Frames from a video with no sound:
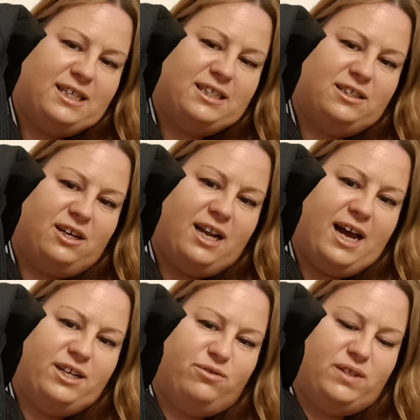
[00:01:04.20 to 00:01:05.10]
extra
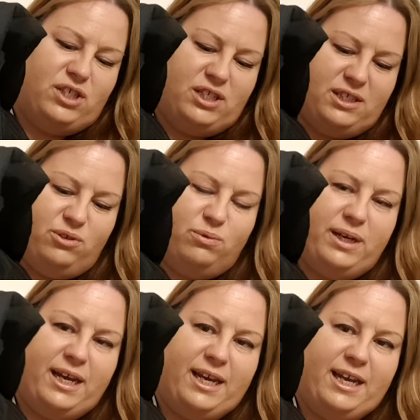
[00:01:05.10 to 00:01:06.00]
large, which is
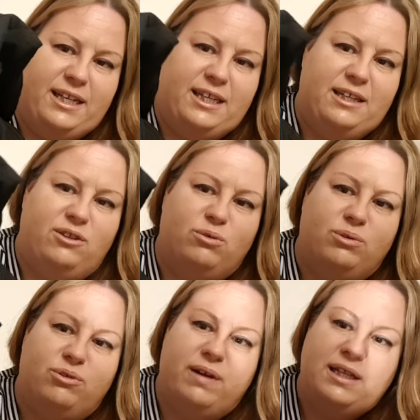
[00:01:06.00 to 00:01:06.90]
UK 18 to
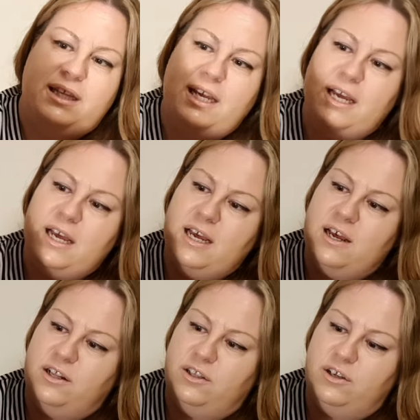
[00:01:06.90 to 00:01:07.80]
20.
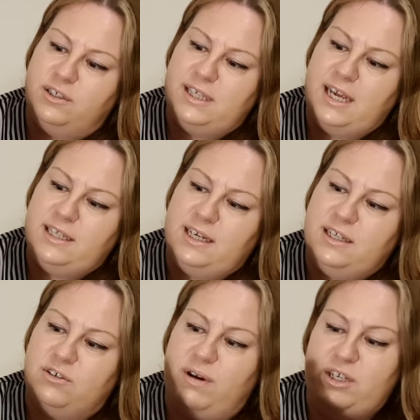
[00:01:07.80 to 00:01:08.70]
The sizing
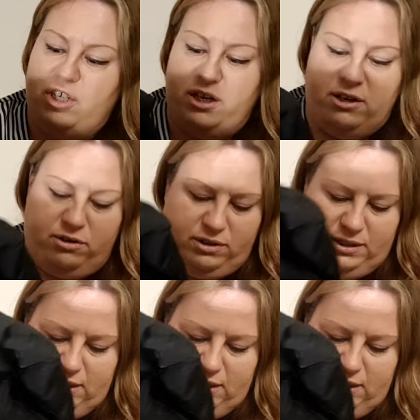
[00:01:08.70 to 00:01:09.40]
is quite generous.